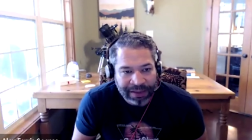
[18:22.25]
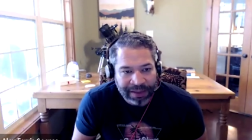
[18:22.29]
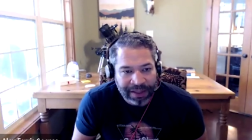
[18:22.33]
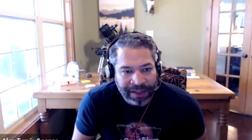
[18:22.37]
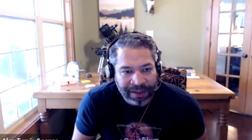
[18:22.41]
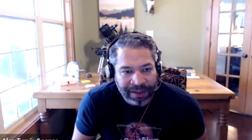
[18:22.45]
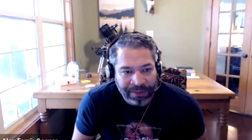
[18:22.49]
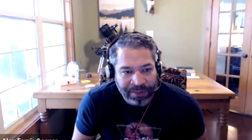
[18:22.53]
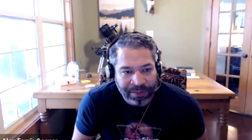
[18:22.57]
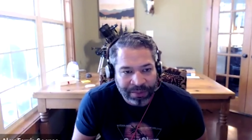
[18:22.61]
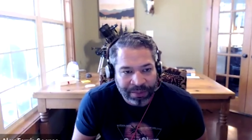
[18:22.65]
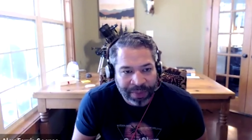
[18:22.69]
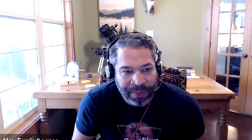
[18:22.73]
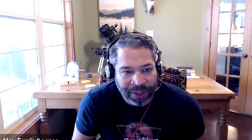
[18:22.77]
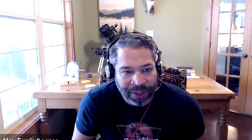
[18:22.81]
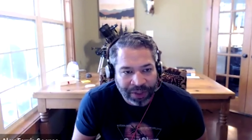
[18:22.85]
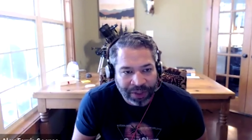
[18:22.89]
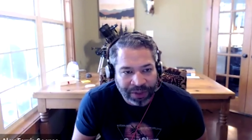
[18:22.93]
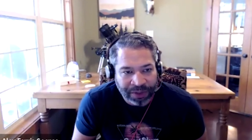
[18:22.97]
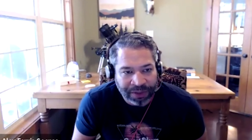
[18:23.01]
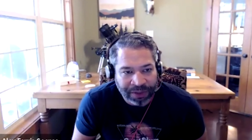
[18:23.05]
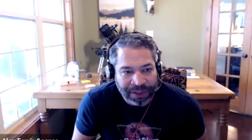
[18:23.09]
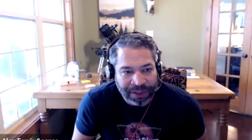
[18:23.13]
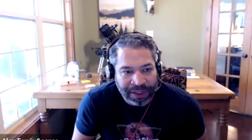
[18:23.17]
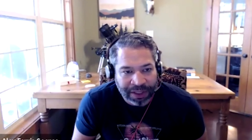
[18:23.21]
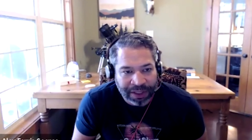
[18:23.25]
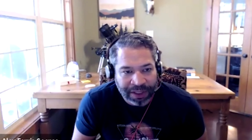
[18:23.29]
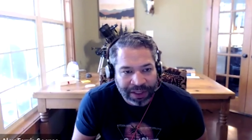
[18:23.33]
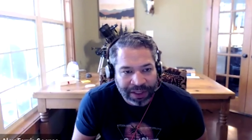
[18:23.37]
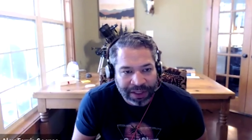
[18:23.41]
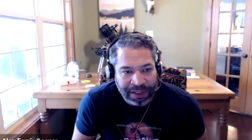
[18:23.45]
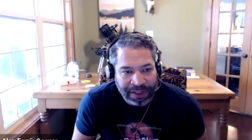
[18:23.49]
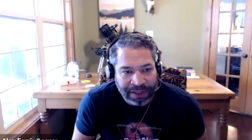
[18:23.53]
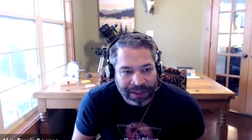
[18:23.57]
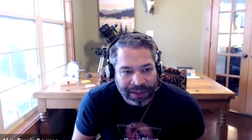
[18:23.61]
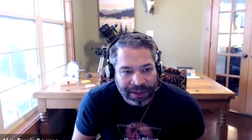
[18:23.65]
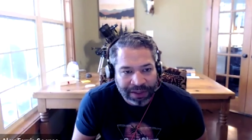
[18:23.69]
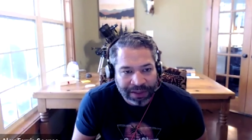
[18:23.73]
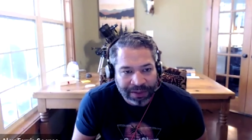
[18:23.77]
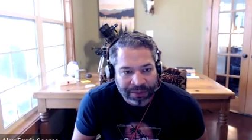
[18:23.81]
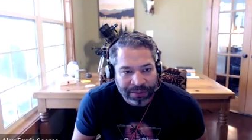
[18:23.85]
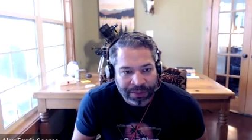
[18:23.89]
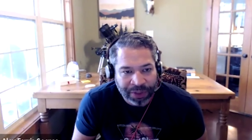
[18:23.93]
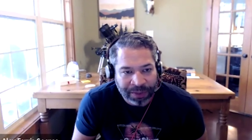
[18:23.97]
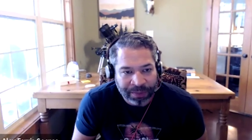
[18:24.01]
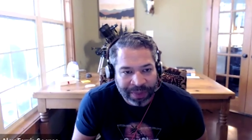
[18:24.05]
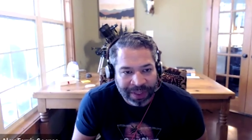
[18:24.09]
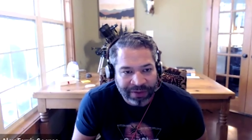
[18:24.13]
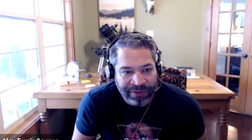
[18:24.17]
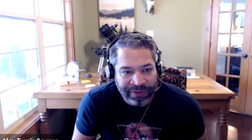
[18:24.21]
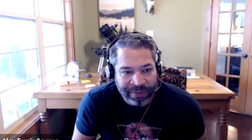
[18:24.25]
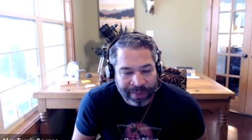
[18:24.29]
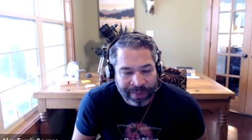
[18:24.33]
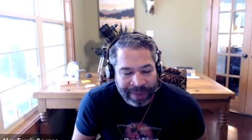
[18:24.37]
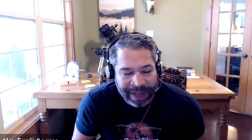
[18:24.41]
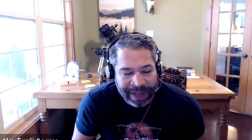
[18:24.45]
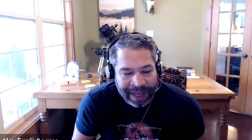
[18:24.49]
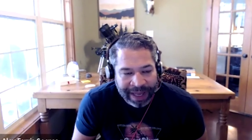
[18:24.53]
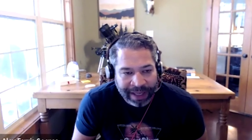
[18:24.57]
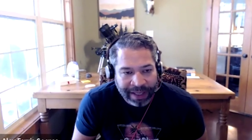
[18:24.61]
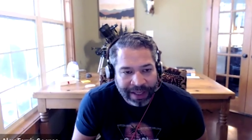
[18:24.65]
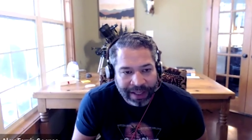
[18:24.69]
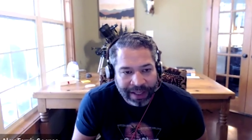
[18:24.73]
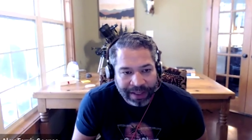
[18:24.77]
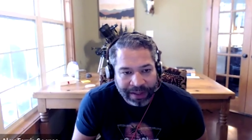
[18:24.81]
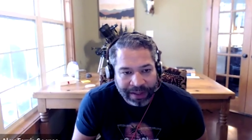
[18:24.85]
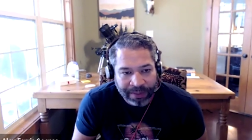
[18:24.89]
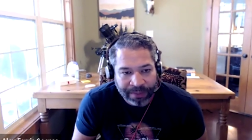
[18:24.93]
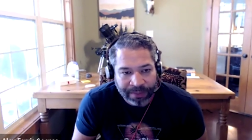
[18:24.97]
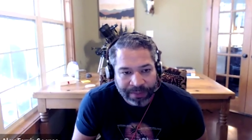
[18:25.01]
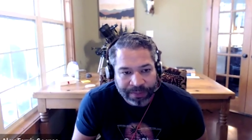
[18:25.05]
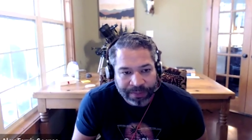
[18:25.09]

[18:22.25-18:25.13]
and build a bit of a bank.